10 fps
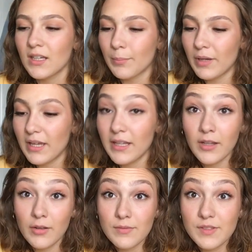But
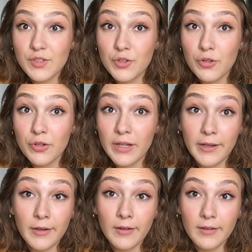you know, it's junior
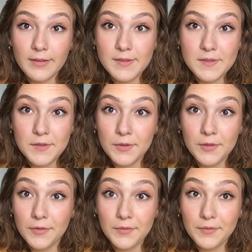year,
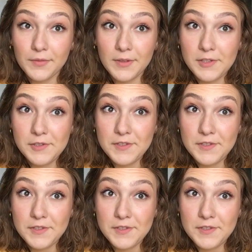still a little